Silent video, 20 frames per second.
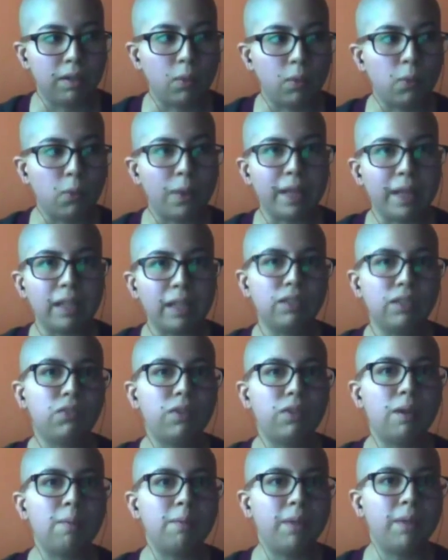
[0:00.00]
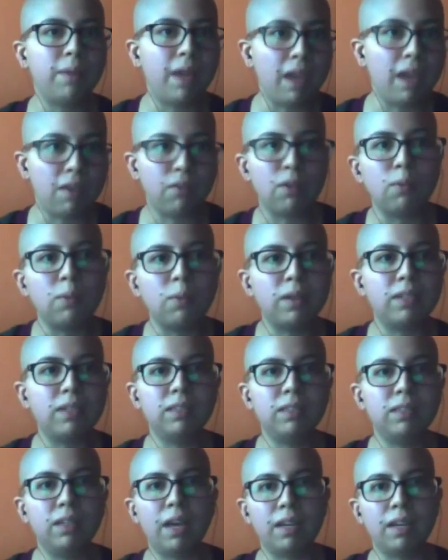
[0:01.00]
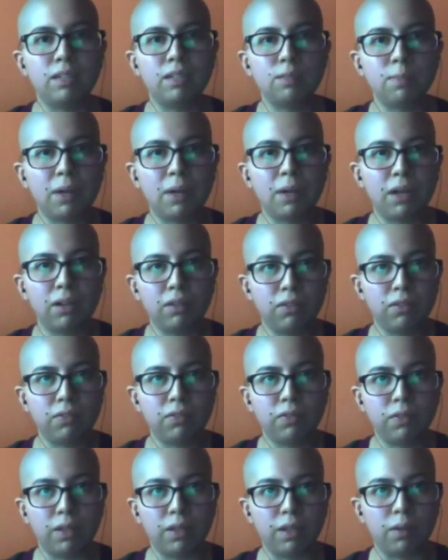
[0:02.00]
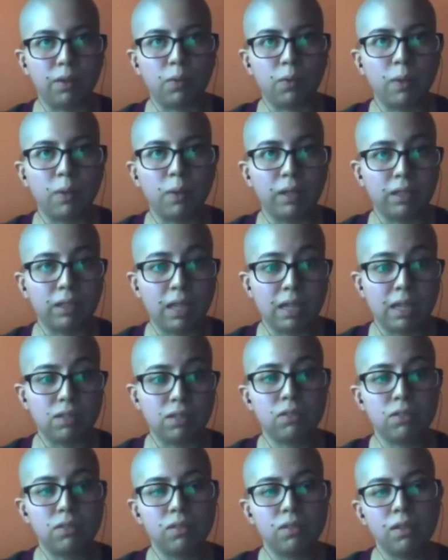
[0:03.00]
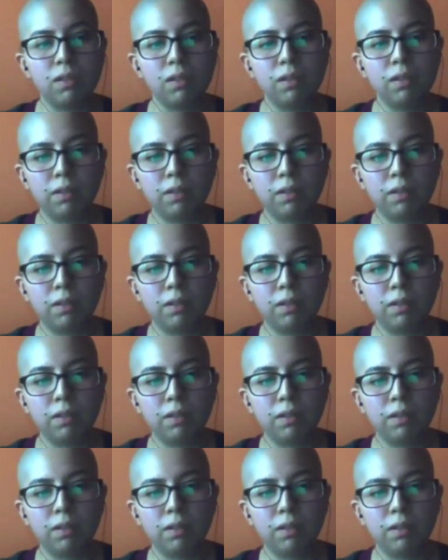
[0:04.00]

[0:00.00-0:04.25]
wealth from everyone as part of what is